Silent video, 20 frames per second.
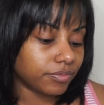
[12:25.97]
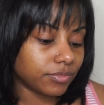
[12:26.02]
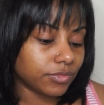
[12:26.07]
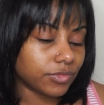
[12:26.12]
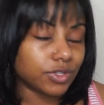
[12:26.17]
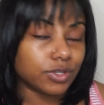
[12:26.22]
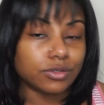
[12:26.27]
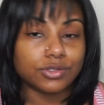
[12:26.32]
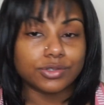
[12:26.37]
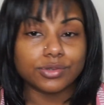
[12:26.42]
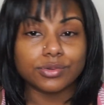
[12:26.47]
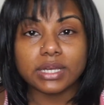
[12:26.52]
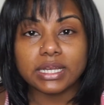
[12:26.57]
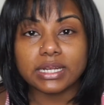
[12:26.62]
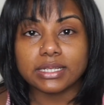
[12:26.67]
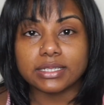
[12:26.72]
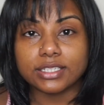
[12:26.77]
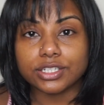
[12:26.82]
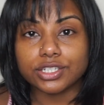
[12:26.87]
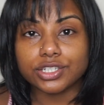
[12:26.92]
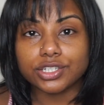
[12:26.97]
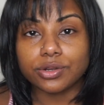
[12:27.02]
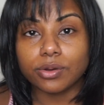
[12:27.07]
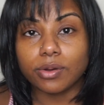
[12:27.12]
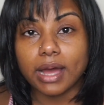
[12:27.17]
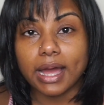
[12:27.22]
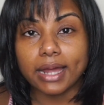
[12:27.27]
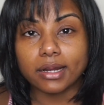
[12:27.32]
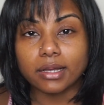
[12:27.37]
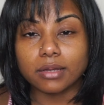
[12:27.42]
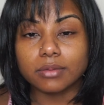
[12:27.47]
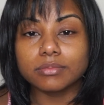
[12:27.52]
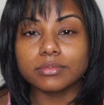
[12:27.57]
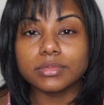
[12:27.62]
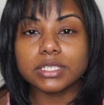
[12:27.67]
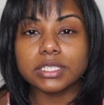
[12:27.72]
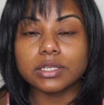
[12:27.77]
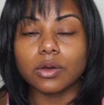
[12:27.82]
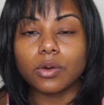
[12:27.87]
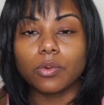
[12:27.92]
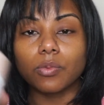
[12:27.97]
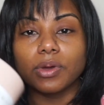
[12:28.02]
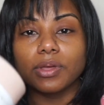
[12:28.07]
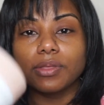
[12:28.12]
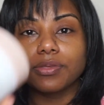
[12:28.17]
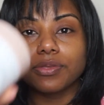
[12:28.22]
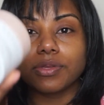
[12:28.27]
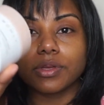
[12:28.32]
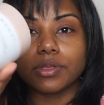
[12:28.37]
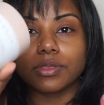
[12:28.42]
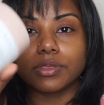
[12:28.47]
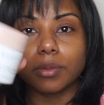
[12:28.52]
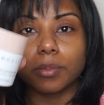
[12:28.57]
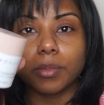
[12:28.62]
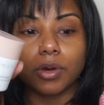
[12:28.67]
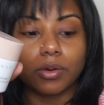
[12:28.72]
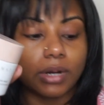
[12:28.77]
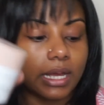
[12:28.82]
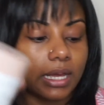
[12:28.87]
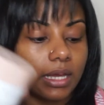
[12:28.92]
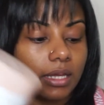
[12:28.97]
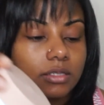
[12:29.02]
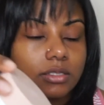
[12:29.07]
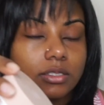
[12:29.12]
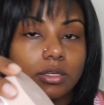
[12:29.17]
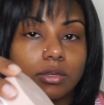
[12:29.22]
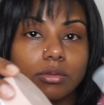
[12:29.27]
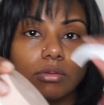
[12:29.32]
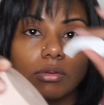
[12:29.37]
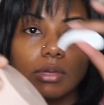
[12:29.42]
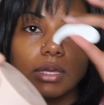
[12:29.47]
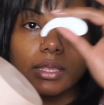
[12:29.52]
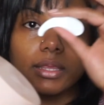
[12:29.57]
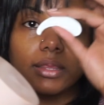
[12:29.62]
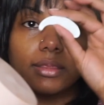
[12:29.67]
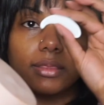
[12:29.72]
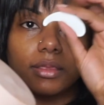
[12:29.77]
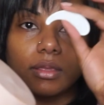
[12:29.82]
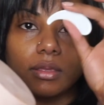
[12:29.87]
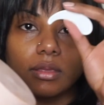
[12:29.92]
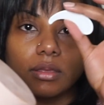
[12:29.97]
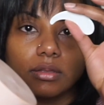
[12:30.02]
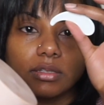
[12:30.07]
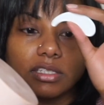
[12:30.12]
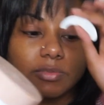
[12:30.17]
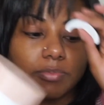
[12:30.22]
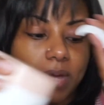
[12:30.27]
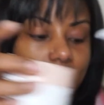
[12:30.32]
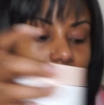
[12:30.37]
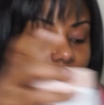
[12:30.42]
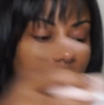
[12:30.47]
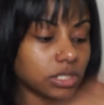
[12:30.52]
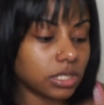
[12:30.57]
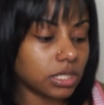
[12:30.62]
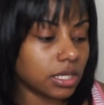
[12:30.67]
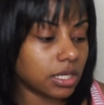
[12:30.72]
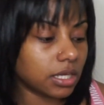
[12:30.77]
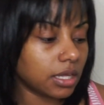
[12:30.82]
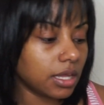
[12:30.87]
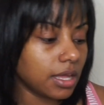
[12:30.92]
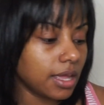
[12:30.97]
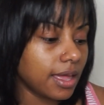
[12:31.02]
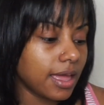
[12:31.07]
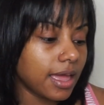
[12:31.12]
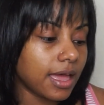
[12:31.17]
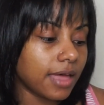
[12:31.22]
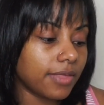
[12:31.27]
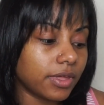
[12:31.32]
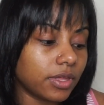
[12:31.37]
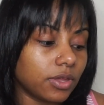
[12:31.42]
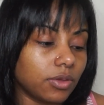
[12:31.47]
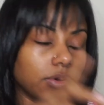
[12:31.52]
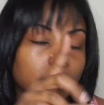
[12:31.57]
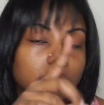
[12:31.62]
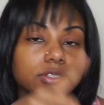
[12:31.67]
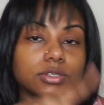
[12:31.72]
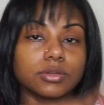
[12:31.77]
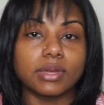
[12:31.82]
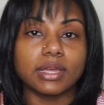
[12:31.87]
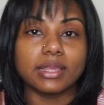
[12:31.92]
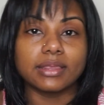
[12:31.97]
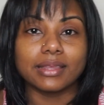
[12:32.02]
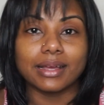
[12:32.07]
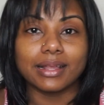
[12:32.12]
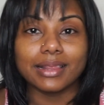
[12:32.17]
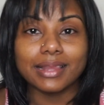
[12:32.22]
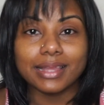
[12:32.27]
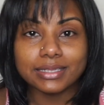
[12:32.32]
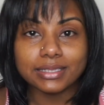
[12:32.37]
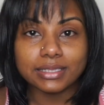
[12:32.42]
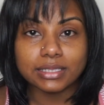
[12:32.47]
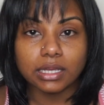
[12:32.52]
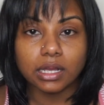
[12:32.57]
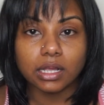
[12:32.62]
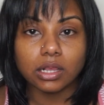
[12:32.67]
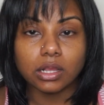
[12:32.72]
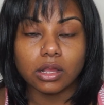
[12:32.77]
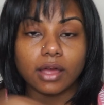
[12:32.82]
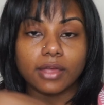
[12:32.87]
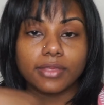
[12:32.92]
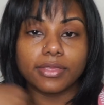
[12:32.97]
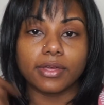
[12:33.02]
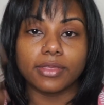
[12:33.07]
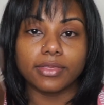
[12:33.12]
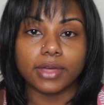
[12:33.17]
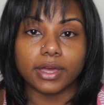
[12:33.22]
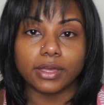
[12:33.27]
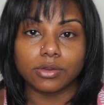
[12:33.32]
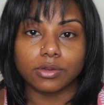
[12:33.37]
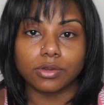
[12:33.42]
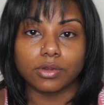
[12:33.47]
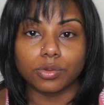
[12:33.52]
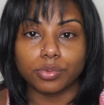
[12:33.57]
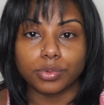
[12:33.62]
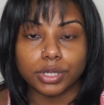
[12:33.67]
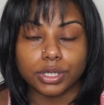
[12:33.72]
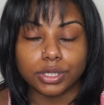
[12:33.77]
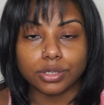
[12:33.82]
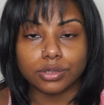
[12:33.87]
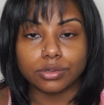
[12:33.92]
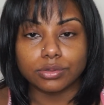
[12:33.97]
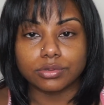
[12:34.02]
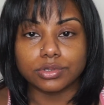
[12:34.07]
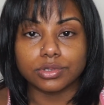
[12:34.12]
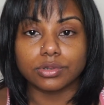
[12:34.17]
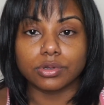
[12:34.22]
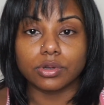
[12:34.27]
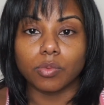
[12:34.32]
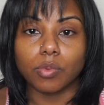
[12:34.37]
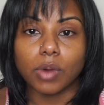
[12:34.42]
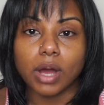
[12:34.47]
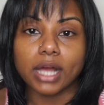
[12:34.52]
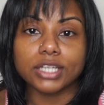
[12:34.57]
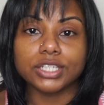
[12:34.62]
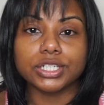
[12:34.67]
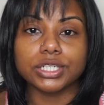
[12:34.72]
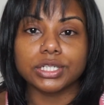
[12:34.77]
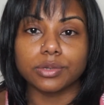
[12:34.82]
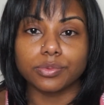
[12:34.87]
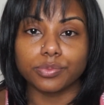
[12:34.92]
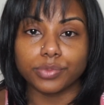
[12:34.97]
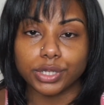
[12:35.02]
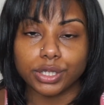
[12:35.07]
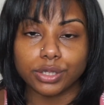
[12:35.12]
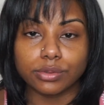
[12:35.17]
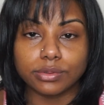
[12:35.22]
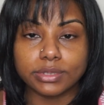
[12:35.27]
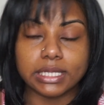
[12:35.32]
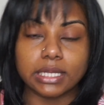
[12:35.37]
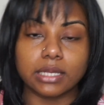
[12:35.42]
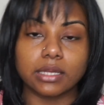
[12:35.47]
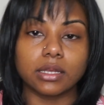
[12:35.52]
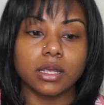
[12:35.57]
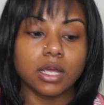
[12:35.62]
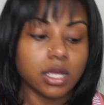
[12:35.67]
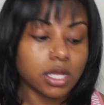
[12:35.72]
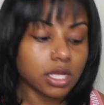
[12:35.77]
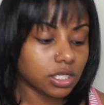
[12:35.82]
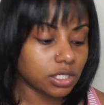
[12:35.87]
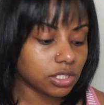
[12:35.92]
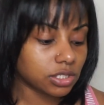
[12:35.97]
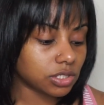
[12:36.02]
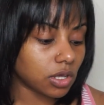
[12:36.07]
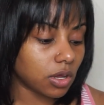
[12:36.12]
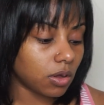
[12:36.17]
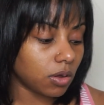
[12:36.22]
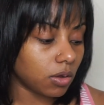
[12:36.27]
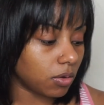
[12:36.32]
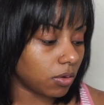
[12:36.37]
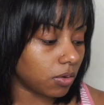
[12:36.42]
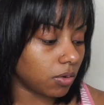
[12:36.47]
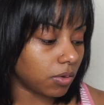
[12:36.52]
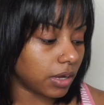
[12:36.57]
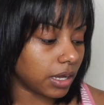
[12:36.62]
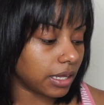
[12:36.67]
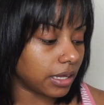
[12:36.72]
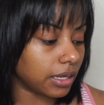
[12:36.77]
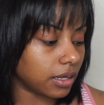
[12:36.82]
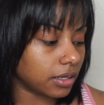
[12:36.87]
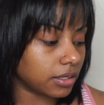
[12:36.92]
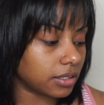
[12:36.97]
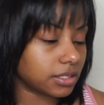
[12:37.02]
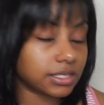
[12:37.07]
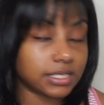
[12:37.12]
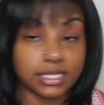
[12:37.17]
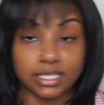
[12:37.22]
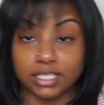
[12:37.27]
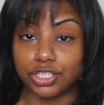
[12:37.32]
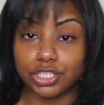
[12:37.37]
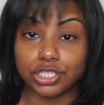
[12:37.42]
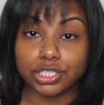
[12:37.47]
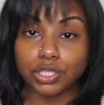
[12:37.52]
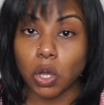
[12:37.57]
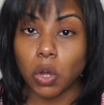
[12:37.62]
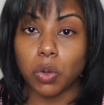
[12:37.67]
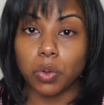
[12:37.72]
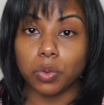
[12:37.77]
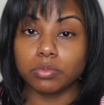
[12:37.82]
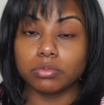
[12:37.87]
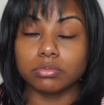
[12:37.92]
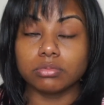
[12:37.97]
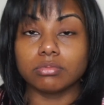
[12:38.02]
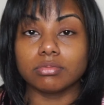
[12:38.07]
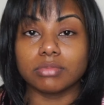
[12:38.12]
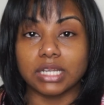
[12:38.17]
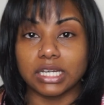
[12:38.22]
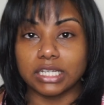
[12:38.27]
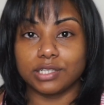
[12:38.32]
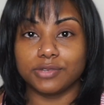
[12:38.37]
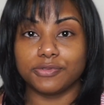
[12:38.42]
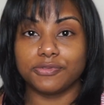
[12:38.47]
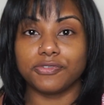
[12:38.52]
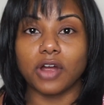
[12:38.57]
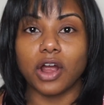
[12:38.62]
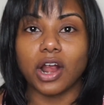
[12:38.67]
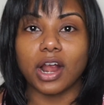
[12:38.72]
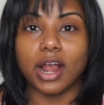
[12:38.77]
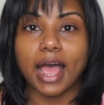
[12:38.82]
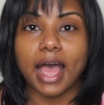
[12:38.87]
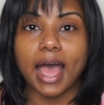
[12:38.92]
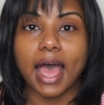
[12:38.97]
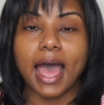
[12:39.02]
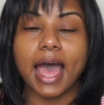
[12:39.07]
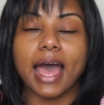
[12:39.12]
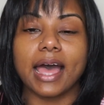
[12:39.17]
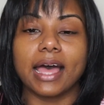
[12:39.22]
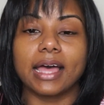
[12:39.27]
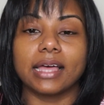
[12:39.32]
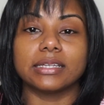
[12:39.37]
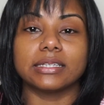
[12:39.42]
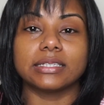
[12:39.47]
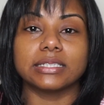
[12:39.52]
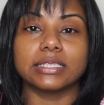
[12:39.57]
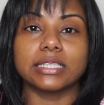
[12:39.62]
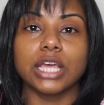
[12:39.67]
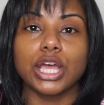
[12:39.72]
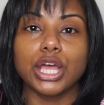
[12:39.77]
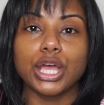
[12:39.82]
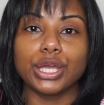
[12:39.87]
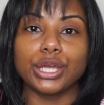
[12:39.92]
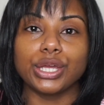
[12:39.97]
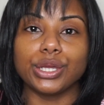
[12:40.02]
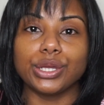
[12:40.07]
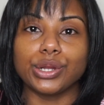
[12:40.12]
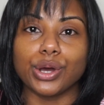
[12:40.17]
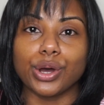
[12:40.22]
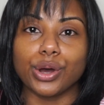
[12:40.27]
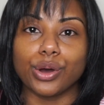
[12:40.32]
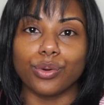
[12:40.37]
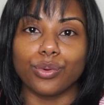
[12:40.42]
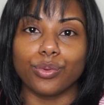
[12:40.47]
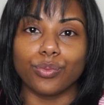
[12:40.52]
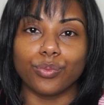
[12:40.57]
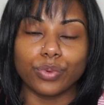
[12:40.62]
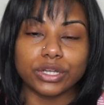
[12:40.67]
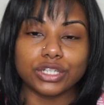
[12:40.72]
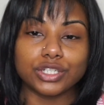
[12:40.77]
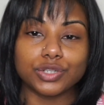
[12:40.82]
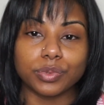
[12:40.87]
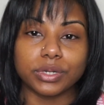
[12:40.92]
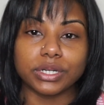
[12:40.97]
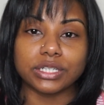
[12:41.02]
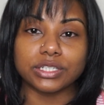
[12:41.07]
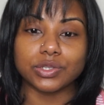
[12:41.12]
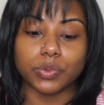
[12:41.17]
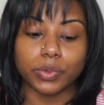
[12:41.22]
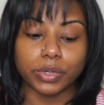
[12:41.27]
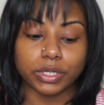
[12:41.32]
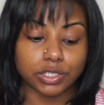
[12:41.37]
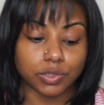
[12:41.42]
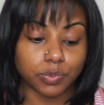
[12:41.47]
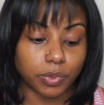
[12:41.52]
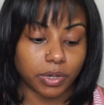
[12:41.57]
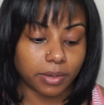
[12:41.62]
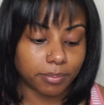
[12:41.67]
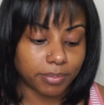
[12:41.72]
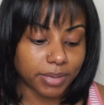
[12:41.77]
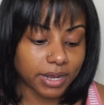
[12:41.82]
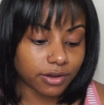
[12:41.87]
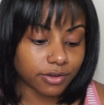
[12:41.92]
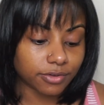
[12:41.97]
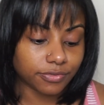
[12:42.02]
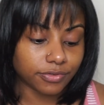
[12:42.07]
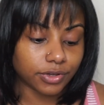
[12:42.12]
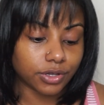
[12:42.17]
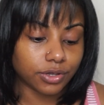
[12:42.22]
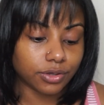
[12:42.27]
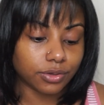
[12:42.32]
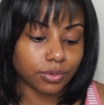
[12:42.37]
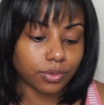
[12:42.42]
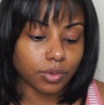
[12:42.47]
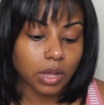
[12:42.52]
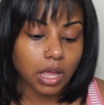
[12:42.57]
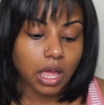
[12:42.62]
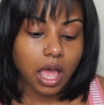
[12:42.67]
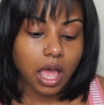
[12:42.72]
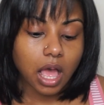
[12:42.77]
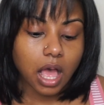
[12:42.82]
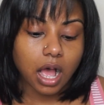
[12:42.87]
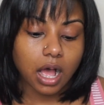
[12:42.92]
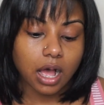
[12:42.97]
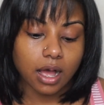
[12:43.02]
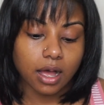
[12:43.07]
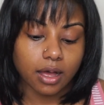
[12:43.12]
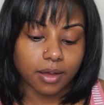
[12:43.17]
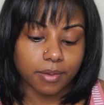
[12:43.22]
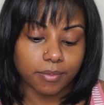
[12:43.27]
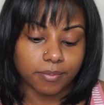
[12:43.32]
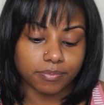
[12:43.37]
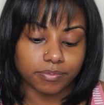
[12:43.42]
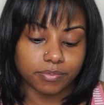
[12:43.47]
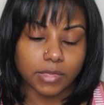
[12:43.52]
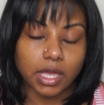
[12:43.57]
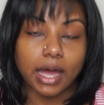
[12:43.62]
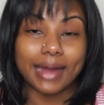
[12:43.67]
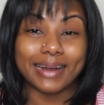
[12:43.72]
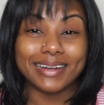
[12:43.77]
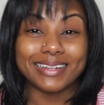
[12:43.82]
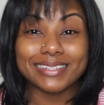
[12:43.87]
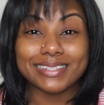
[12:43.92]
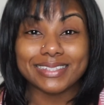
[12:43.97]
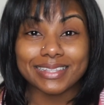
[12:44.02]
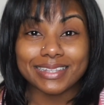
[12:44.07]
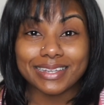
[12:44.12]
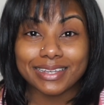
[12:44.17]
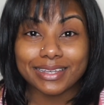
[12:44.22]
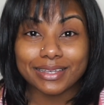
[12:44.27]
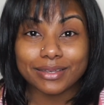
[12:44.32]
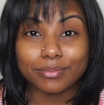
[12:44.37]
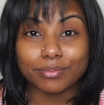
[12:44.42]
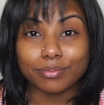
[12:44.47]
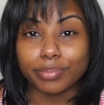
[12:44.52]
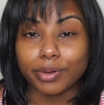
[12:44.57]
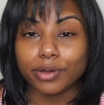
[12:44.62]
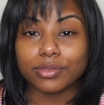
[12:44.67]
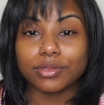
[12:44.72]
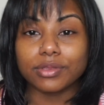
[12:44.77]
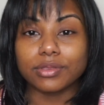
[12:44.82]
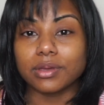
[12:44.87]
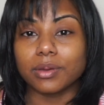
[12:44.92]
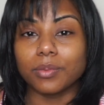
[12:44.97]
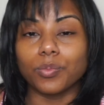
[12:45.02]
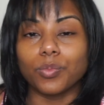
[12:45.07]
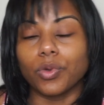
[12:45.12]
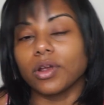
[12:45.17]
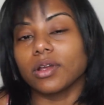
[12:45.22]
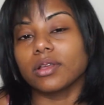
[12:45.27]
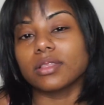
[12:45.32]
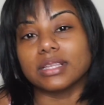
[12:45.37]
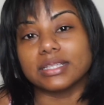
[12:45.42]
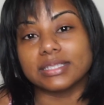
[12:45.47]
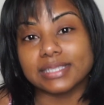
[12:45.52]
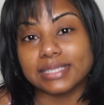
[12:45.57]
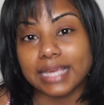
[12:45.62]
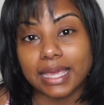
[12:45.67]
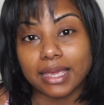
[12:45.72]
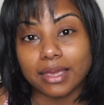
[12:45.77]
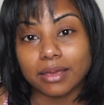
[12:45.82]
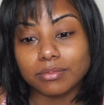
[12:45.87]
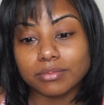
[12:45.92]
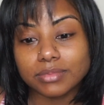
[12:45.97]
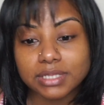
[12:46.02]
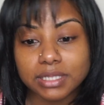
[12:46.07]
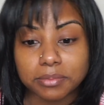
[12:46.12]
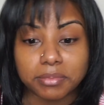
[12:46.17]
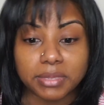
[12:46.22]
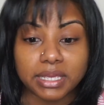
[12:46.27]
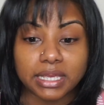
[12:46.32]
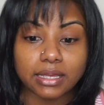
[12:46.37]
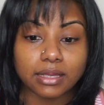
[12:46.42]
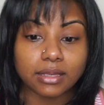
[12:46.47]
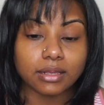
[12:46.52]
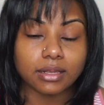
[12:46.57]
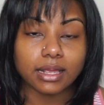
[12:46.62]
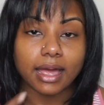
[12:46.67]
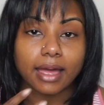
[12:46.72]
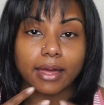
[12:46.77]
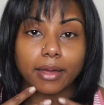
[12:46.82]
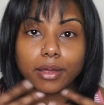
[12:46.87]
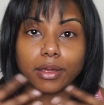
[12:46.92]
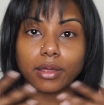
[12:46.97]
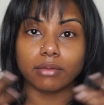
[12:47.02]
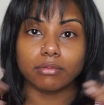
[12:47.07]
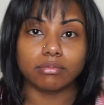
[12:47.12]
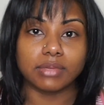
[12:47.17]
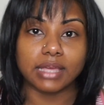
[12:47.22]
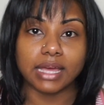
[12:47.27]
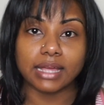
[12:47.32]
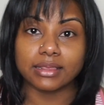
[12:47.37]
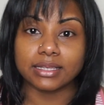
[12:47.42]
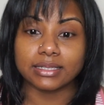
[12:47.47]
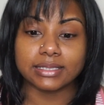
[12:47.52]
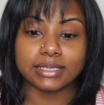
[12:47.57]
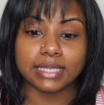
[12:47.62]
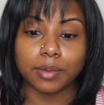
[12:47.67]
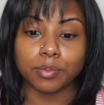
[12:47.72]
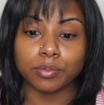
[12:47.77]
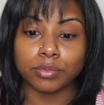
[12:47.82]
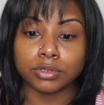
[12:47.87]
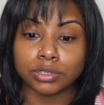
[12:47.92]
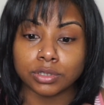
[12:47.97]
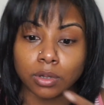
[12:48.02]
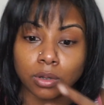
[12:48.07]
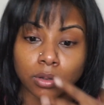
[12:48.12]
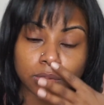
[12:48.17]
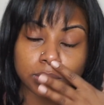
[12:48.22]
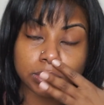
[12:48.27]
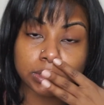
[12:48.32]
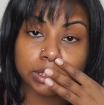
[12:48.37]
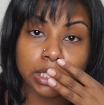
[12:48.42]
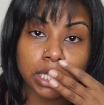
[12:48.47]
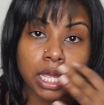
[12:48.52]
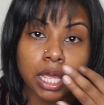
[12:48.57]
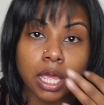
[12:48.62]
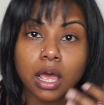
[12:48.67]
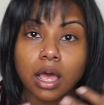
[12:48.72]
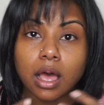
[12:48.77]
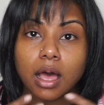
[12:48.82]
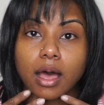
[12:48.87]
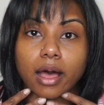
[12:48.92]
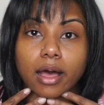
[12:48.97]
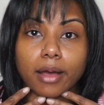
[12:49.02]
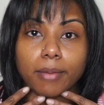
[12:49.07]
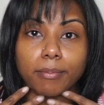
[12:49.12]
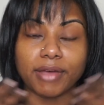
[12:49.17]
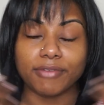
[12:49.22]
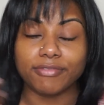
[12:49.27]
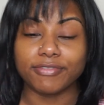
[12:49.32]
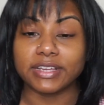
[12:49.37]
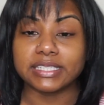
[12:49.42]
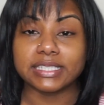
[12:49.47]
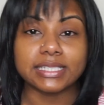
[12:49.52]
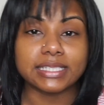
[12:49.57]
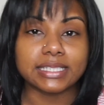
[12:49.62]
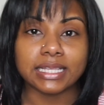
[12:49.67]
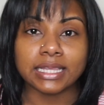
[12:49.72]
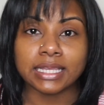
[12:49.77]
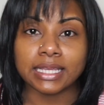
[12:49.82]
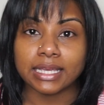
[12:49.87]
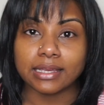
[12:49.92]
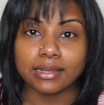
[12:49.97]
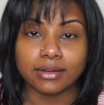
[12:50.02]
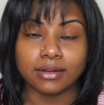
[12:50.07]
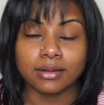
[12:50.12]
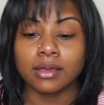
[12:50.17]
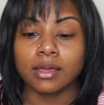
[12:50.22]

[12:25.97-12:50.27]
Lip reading: You do get additional items with the Monet, so you get the spatula, and then you also get the cleansing cloth that you could reuse. You could wash it and reuse it. So to each its own as far as, you know, which one is going to work better for you. Honestly, both of them work the same to me. I got the same results. My face is clean.